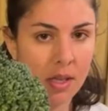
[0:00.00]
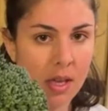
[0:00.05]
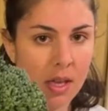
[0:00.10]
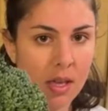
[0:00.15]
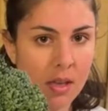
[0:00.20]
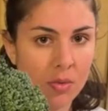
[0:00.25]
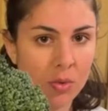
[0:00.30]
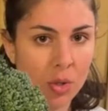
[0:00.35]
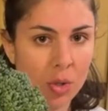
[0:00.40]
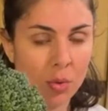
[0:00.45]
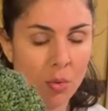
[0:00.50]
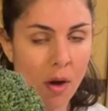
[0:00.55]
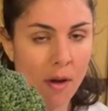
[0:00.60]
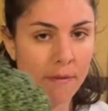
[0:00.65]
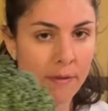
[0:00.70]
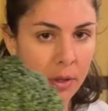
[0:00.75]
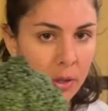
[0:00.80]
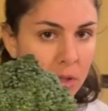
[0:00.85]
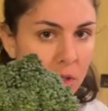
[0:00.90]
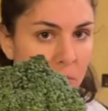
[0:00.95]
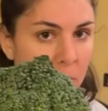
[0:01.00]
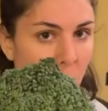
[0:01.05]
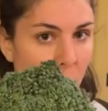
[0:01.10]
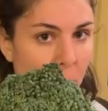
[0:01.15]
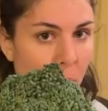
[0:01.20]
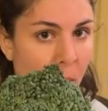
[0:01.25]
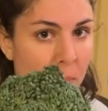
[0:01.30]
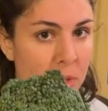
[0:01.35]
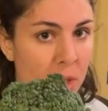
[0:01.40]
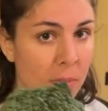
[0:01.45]
into our first meal
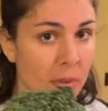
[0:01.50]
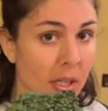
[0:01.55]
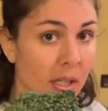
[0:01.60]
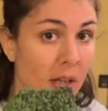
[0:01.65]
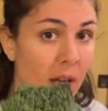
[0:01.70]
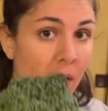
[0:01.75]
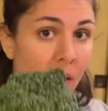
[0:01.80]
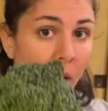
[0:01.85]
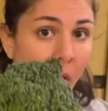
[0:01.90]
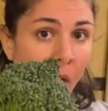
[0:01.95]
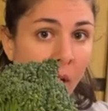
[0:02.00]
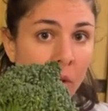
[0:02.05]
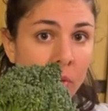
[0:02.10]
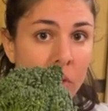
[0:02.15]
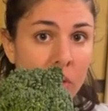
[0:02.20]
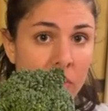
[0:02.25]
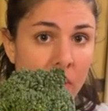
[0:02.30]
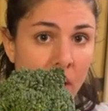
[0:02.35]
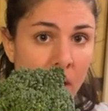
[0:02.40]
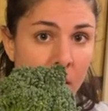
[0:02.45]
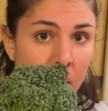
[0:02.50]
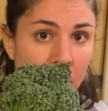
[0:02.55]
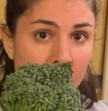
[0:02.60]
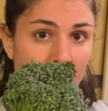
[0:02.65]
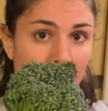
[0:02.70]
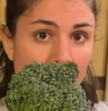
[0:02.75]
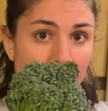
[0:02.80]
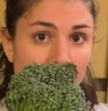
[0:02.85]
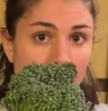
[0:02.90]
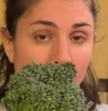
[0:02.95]
prep. So I'm gonna cut all these up.
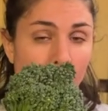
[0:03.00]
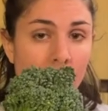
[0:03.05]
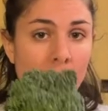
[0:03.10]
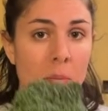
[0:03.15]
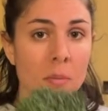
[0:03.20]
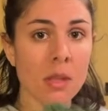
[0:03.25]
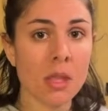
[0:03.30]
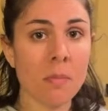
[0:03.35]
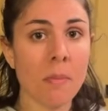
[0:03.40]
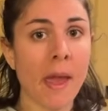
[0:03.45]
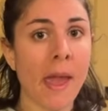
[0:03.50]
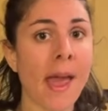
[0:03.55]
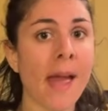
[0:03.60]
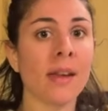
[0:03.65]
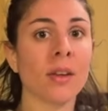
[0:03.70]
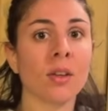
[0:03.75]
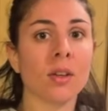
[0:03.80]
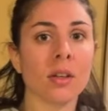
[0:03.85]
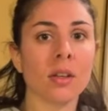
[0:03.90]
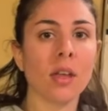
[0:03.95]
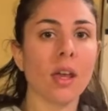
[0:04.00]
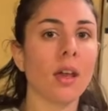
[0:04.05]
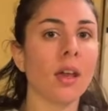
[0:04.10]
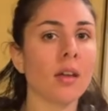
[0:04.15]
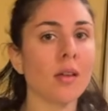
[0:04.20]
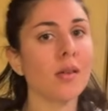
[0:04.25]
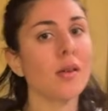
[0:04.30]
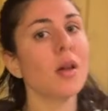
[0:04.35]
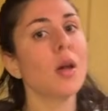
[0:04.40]
We'll get them in the pan cooking.